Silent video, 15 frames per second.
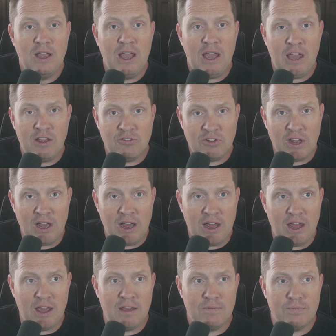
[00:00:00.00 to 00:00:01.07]
A G
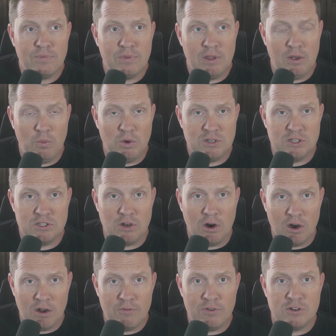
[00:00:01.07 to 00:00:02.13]
I, which is
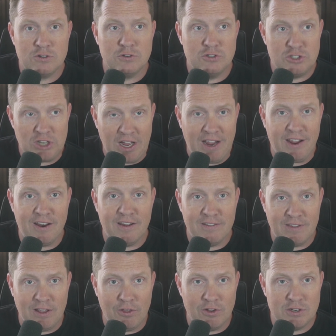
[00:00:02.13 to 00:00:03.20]
artificial jagged
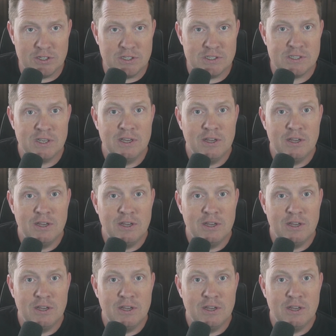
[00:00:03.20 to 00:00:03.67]
intelligence,